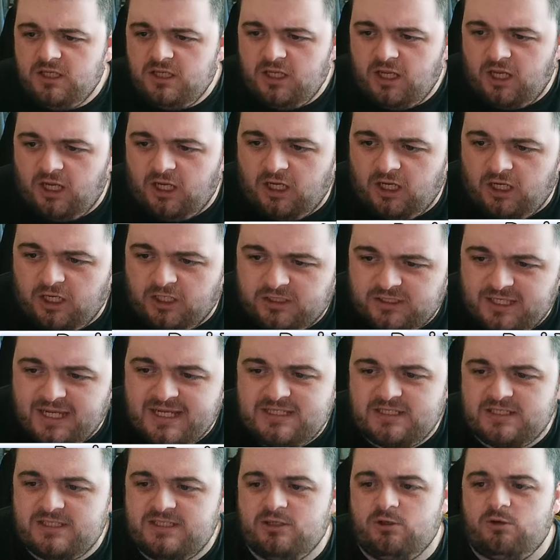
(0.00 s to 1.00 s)
That
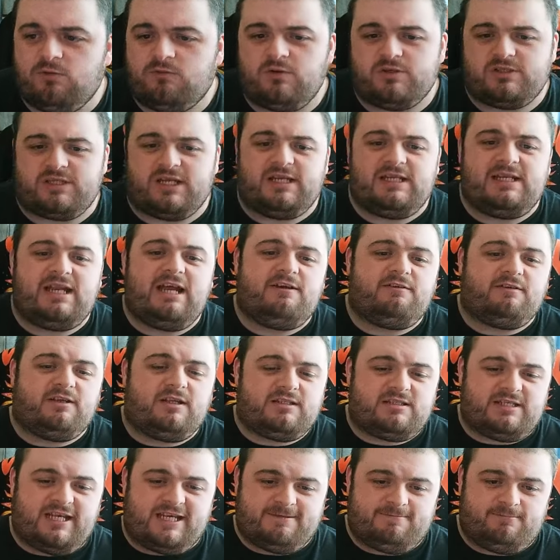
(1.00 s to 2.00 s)
is until, of course, a
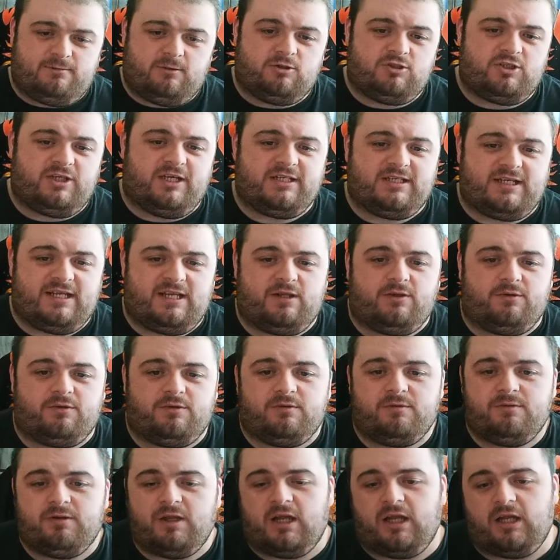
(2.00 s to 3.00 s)
lariat takes Myung Jae
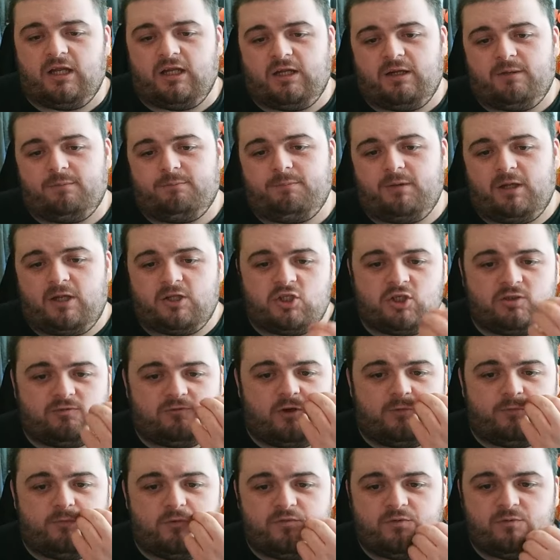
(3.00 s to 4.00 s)
down, but a top
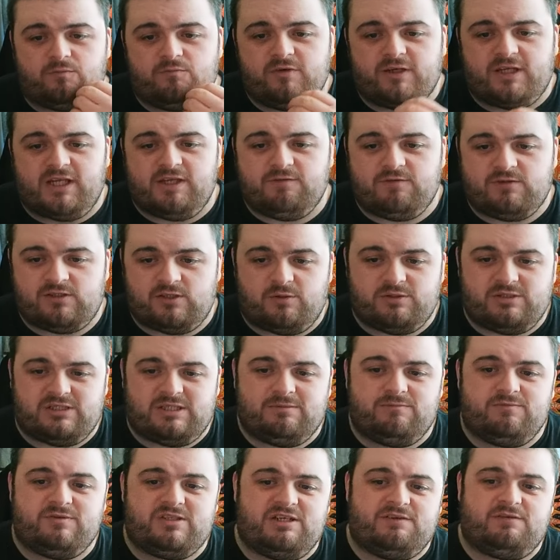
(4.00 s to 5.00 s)
rope move from Ricky results in
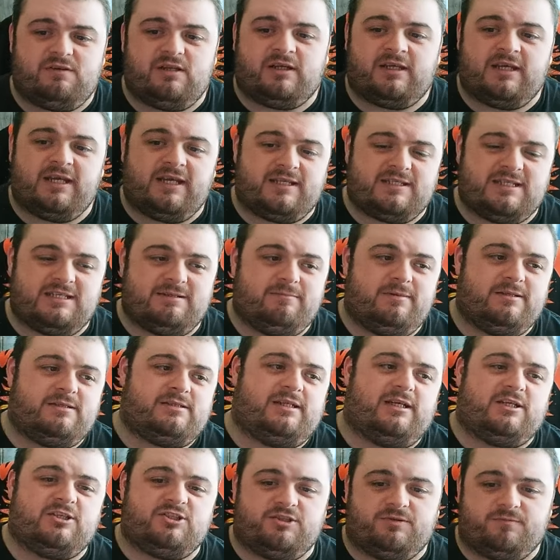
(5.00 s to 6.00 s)
him receiving a kick to the
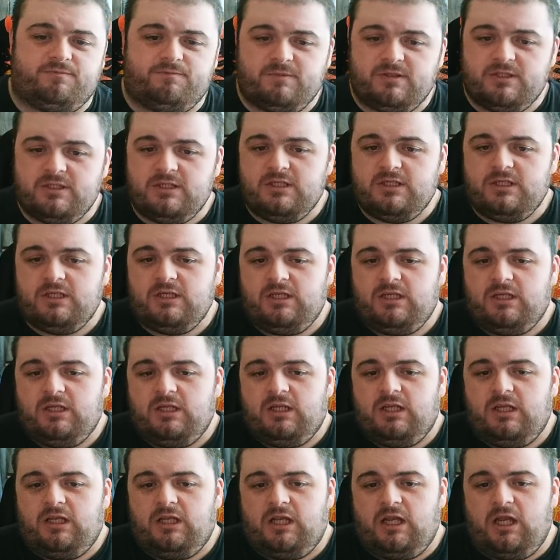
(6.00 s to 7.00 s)
midsection.
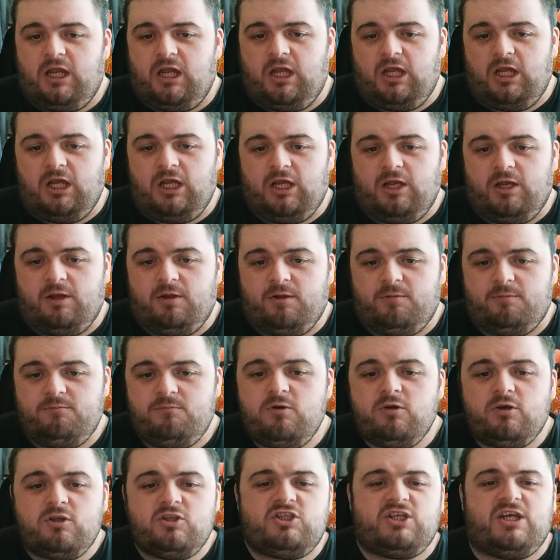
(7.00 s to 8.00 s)

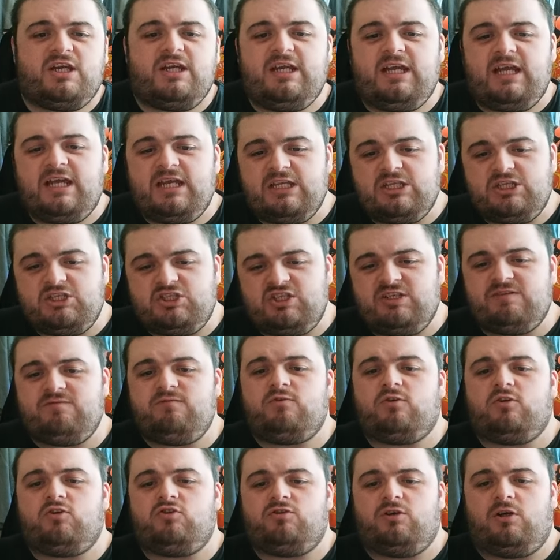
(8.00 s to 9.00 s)
Myung Jae has
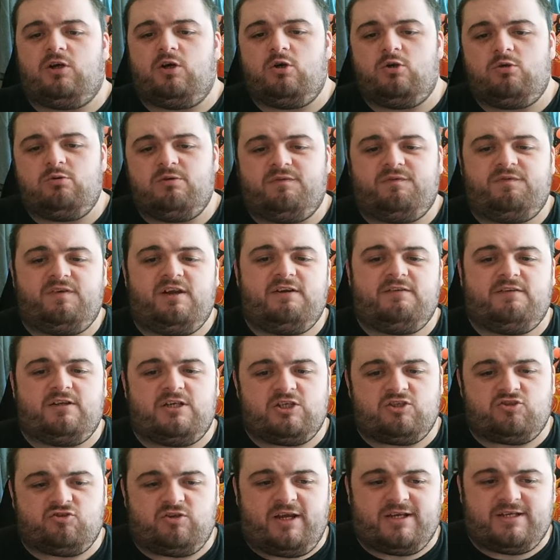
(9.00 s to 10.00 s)
general control with
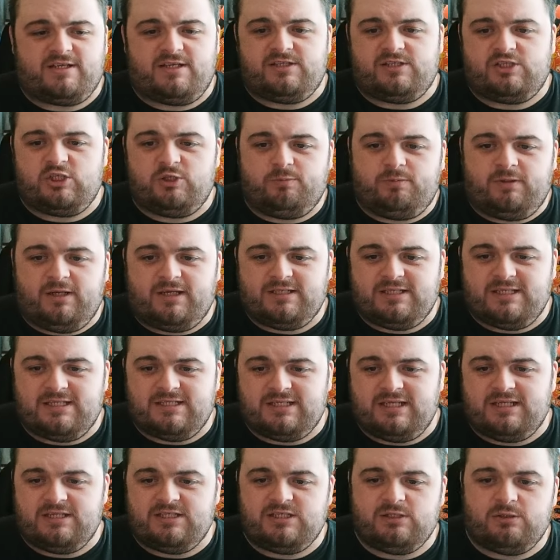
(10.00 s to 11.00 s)
various strikes and
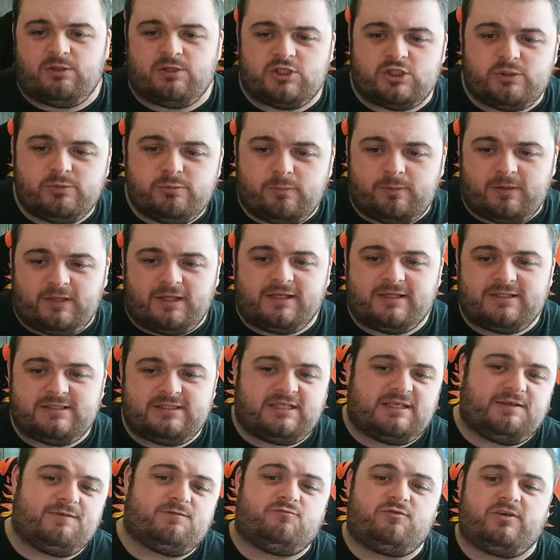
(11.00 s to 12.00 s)
suplexes until a
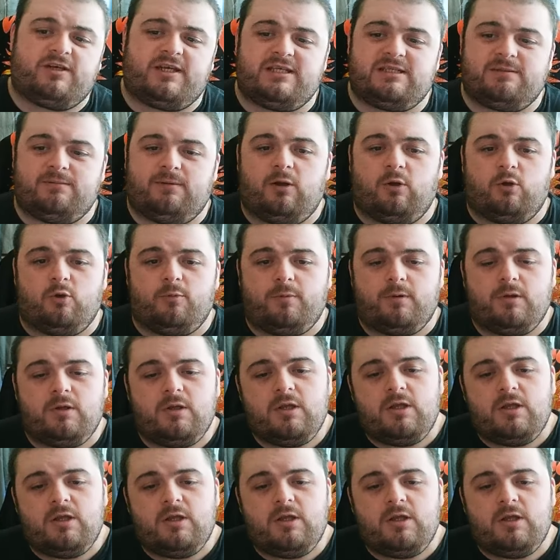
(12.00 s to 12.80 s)
superplex gives Ricky some hope.